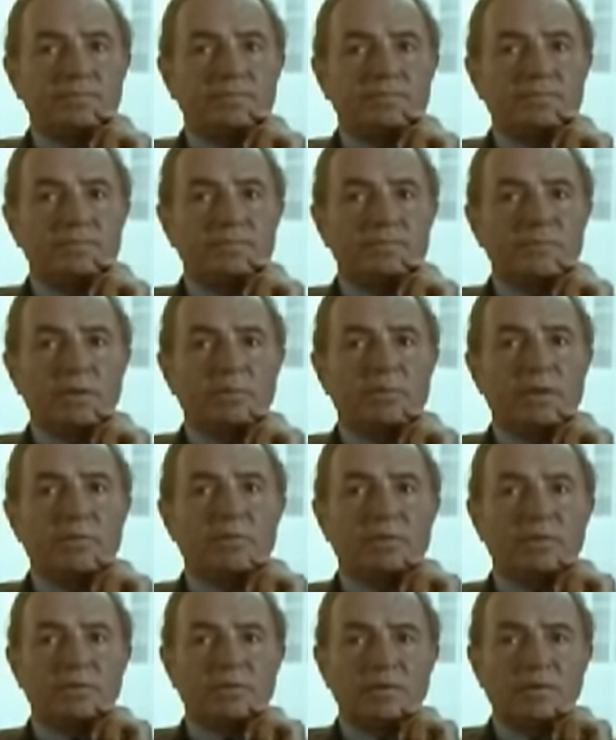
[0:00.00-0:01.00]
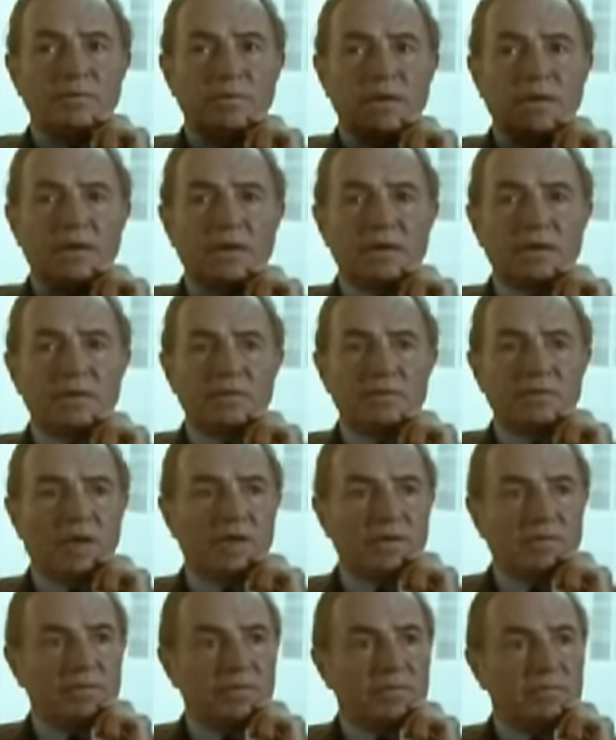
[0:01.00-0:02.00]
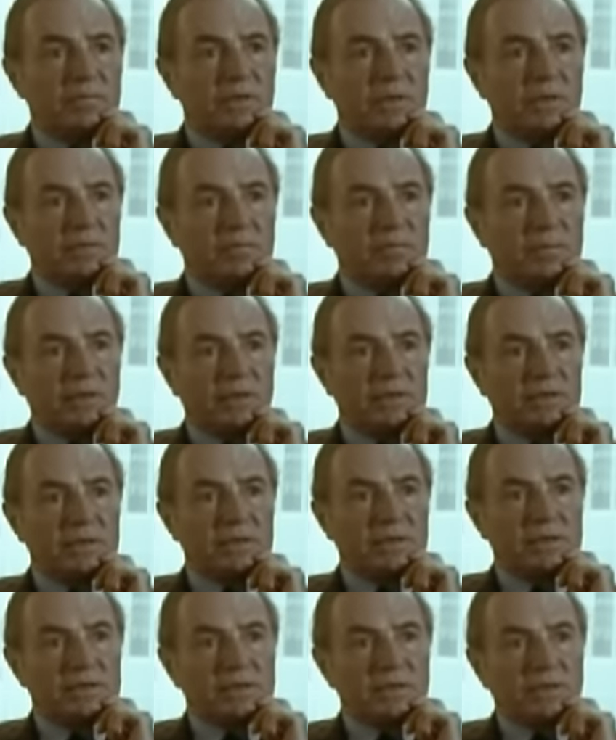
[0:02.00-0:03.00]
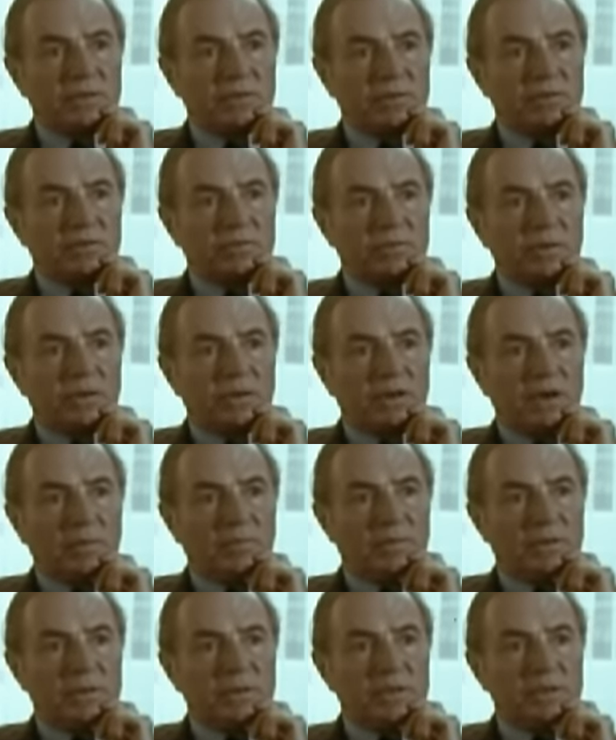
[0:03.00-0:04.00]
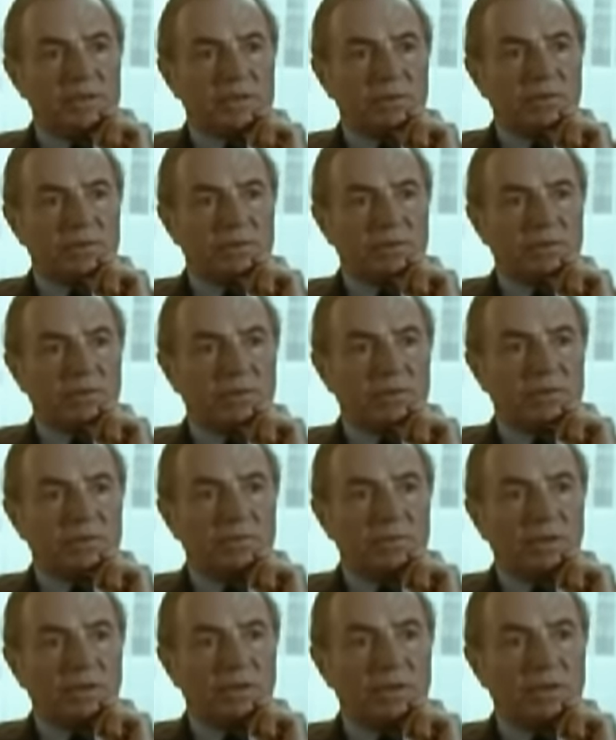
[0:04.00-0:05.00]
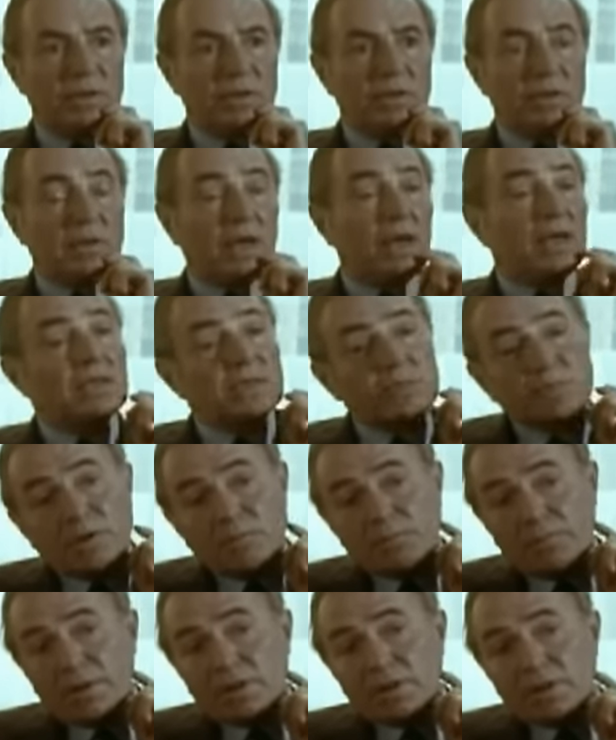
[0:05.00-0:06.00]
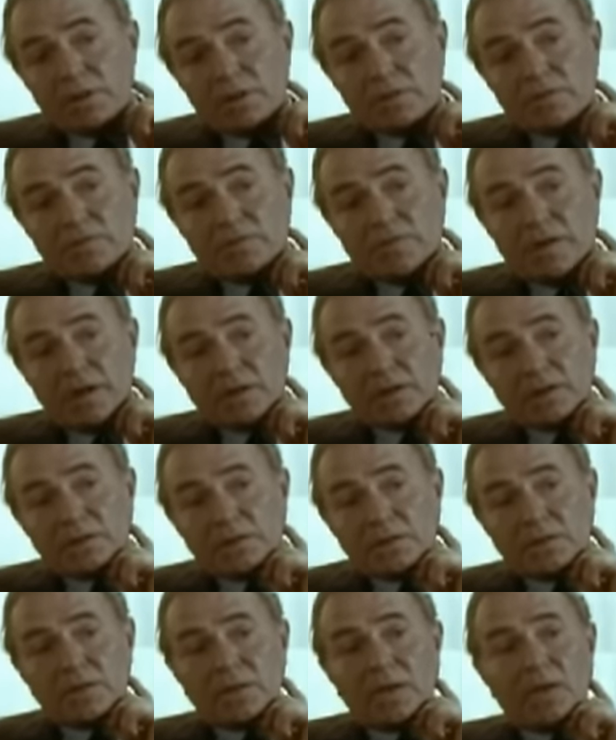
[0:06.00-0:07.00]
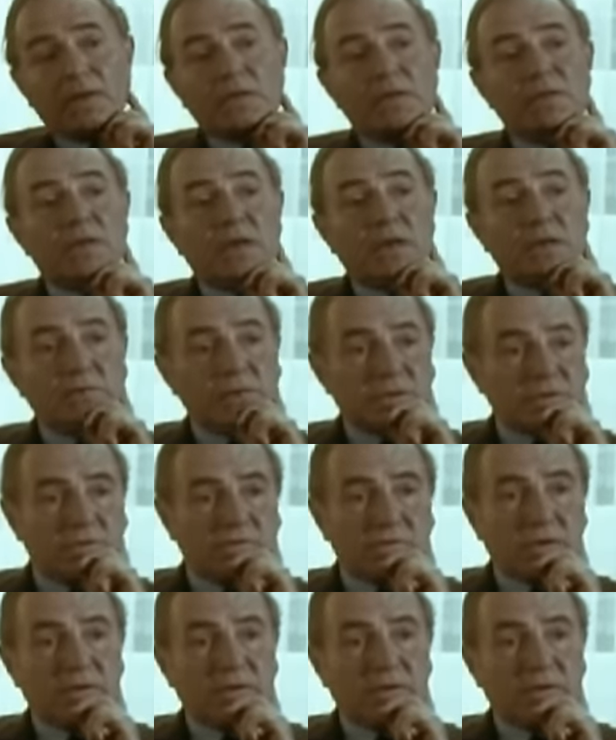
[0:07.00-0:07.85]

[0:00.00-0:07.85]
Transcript: the people who were making the run-of-the-mill pictures, the ordinary comedies or the ordinary Gainsborough pictures, in fact, the kind that I was involved